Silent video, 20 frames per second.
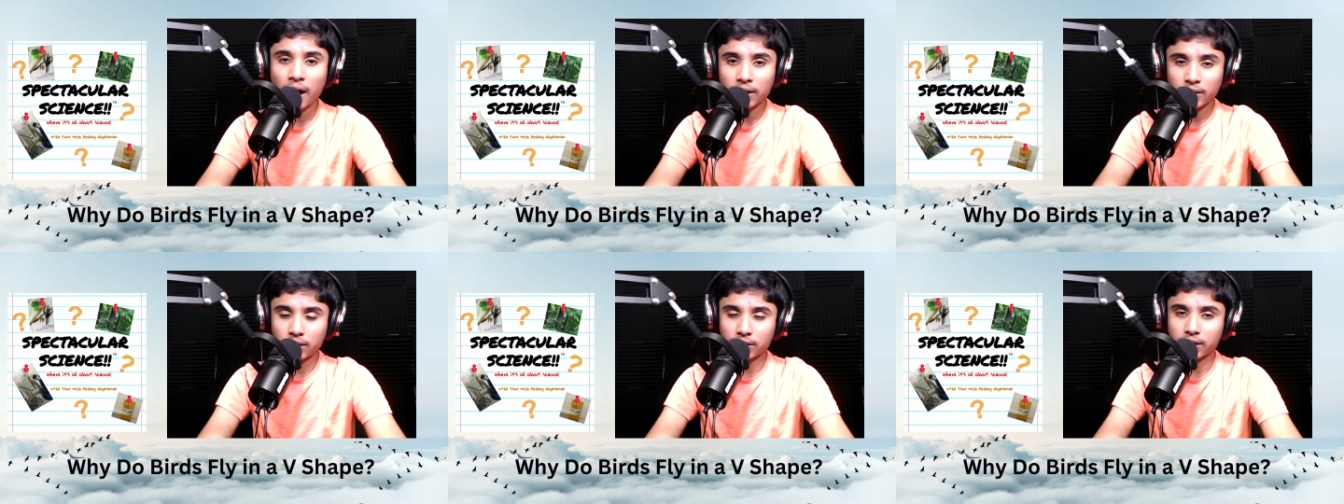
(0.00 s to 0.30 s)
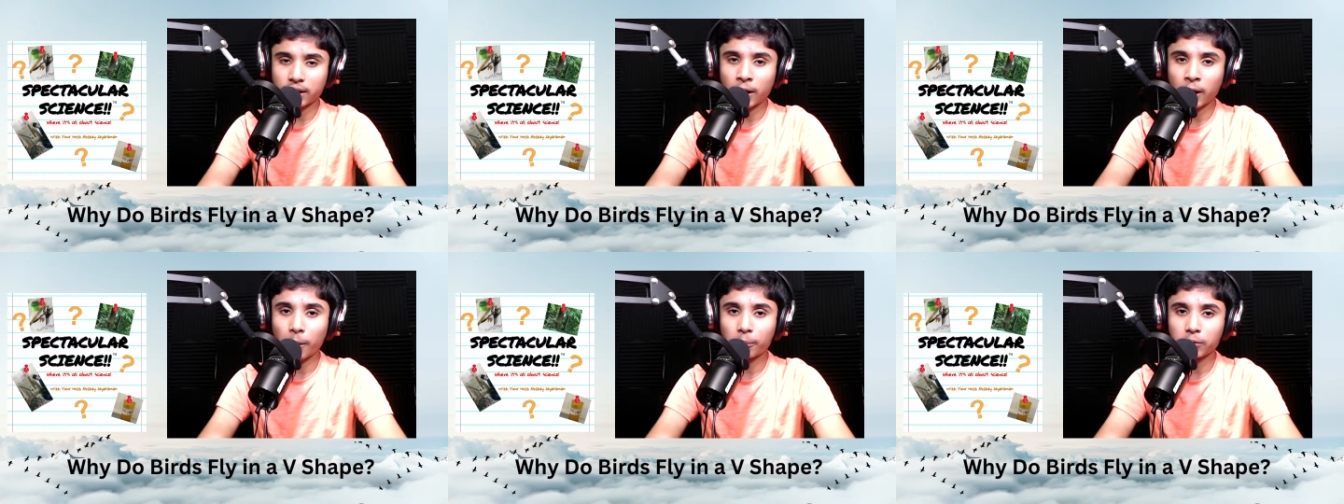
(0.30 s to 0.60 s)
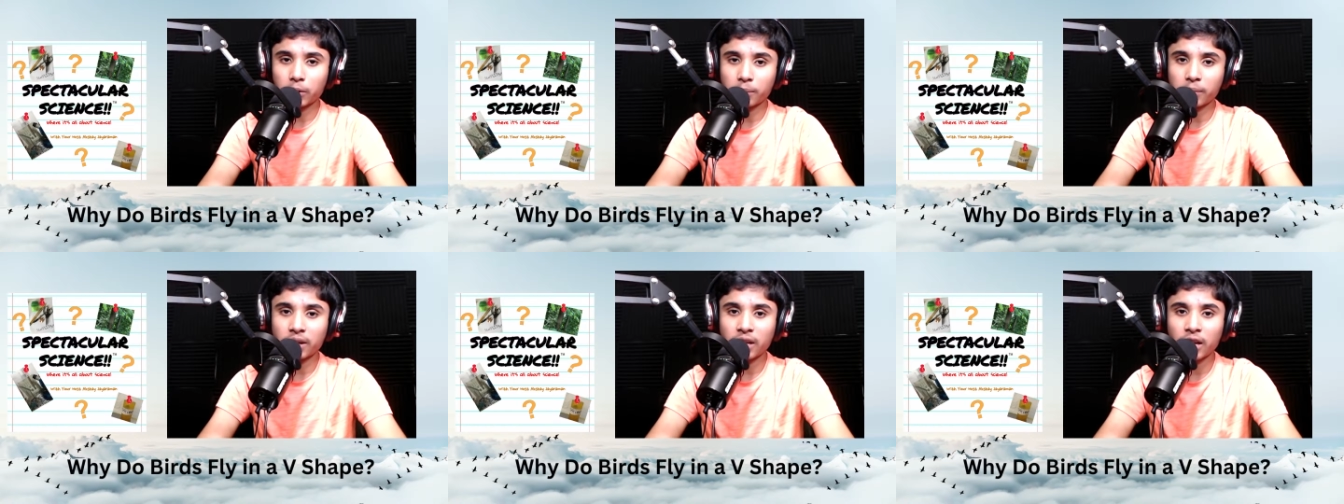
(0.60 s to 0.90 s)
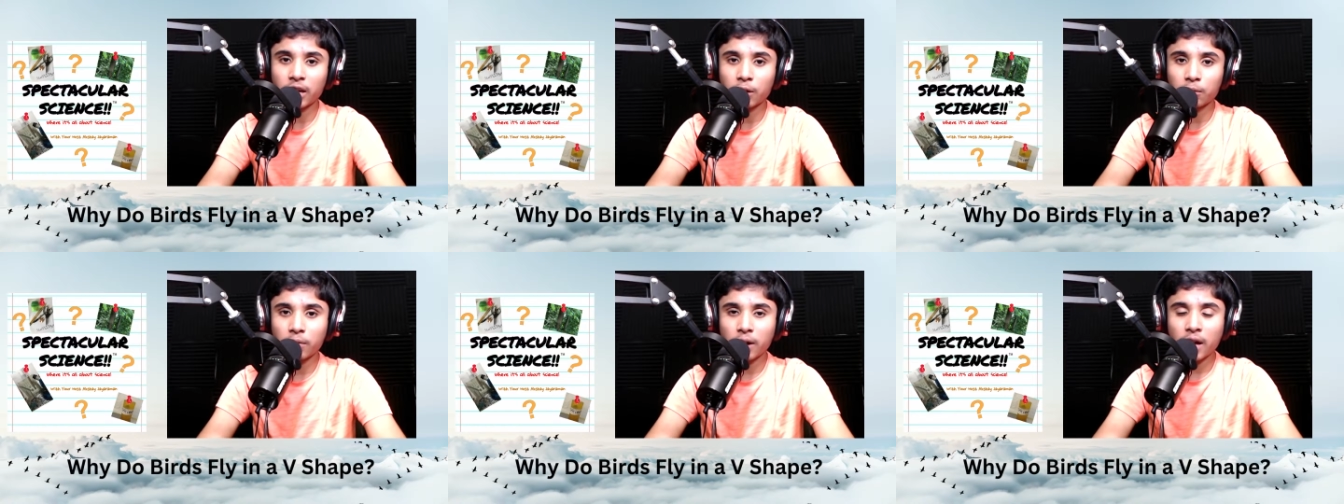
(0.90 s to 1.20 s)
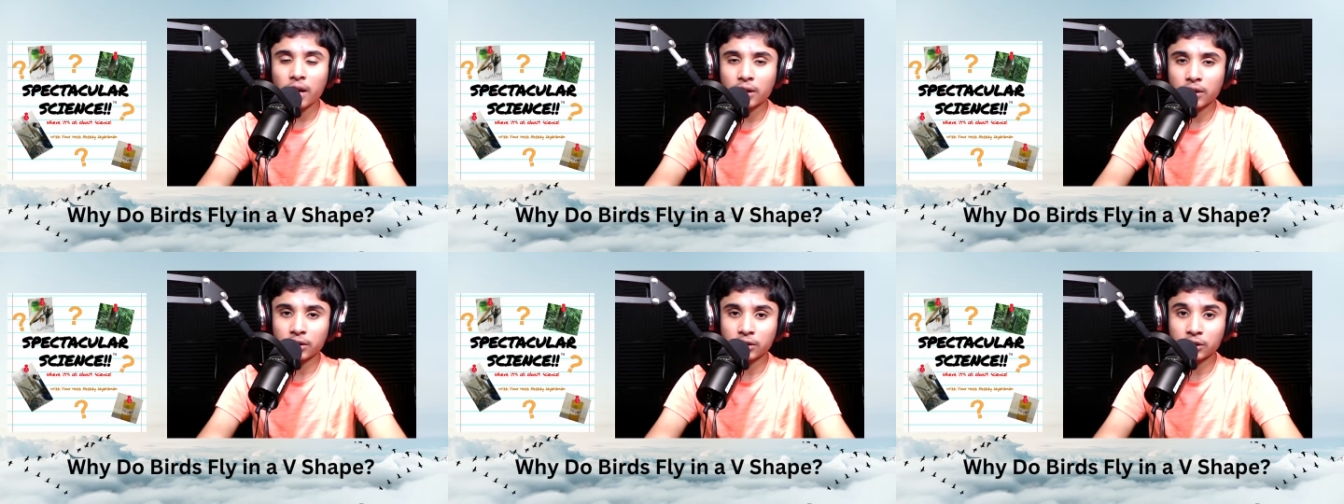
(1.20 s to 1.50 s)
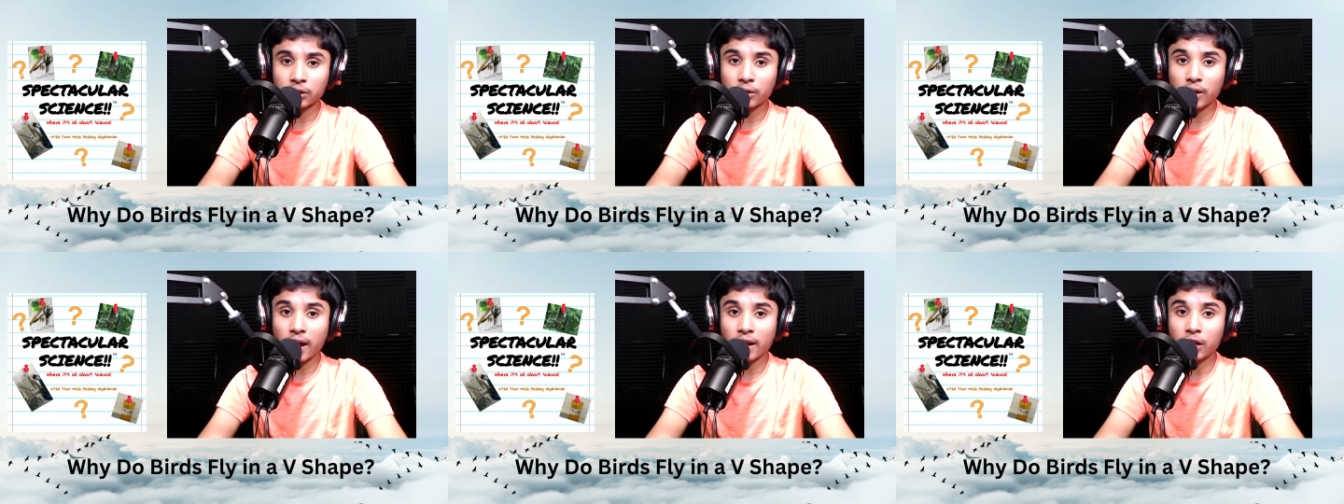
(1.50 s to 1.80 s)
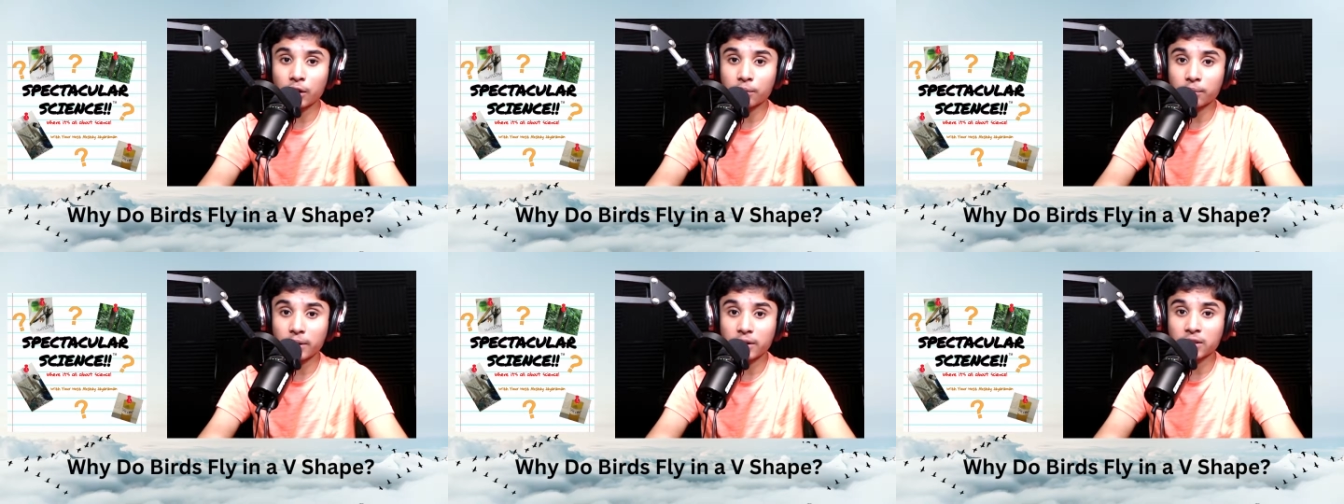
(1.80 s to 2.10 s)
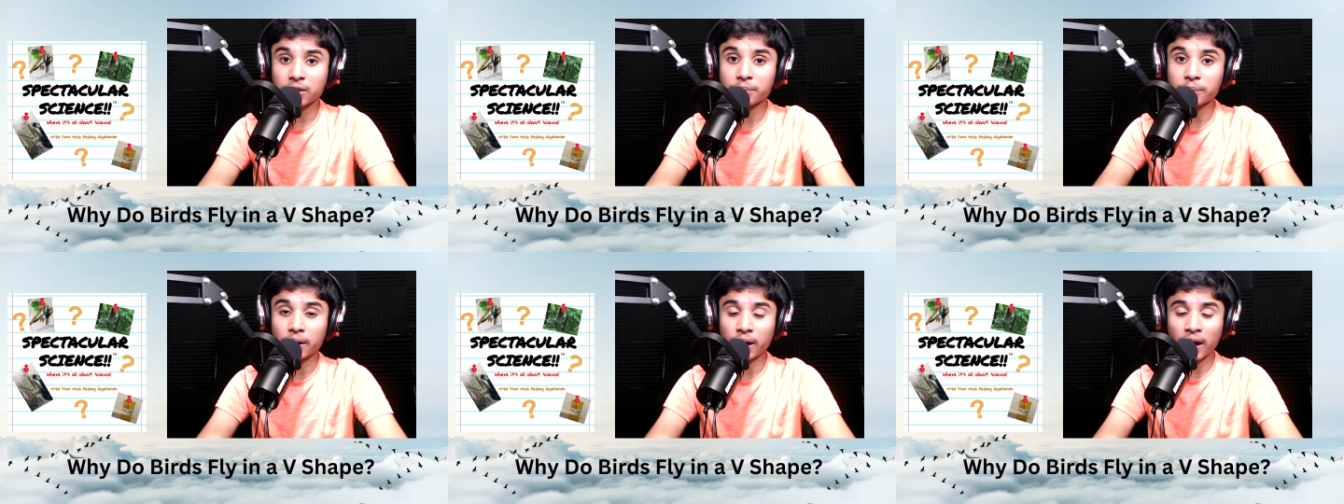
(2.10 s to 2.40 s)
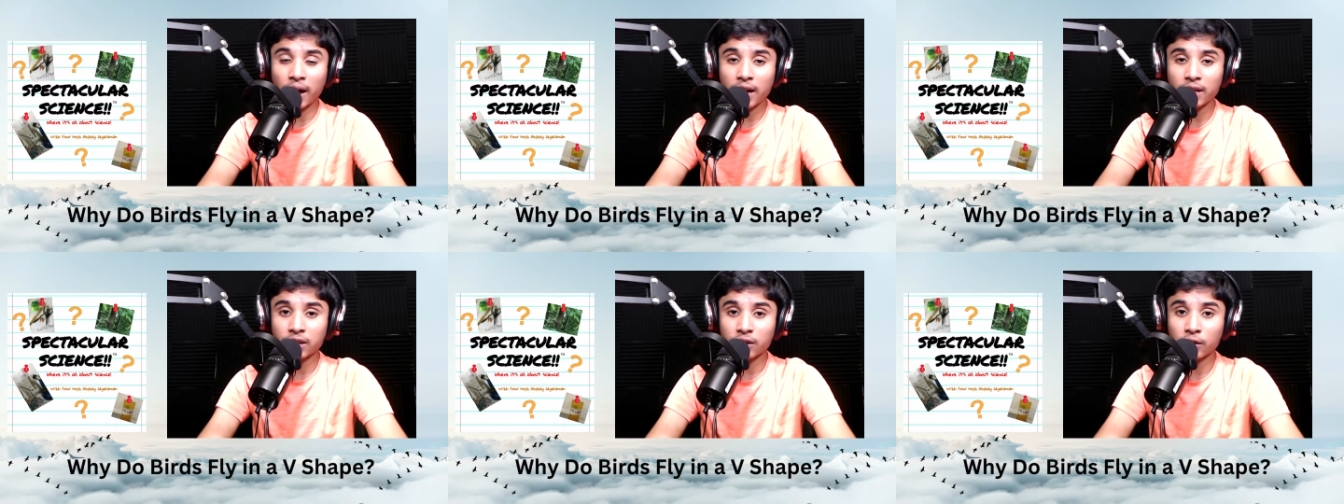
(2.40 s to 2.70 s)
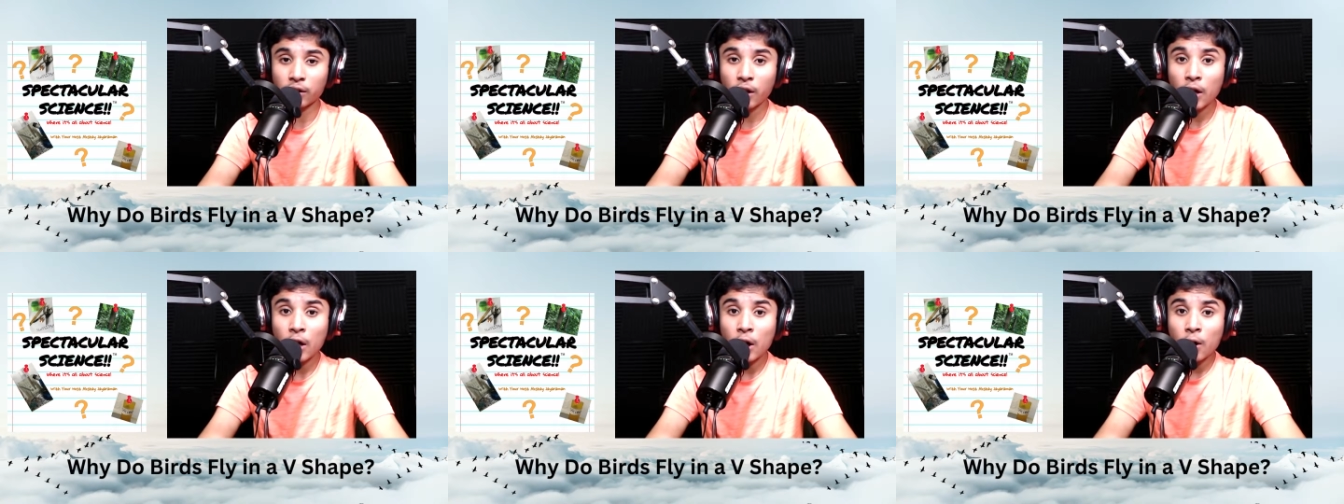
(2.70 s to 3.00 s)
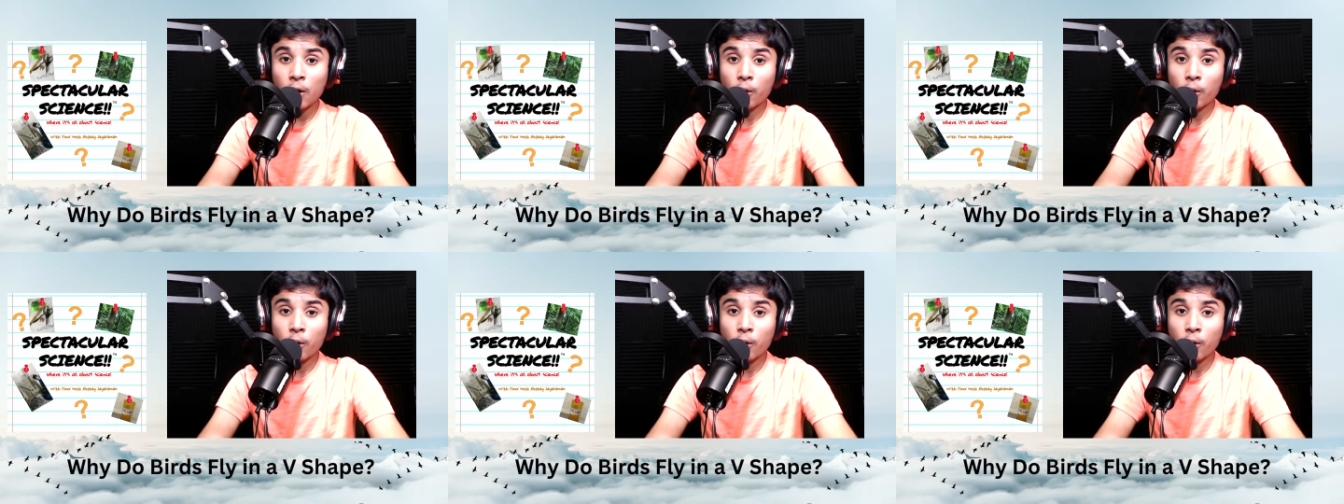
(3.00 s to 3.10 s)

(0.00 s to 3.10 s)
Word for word: Does it help them in any way? Is there any reason behind it?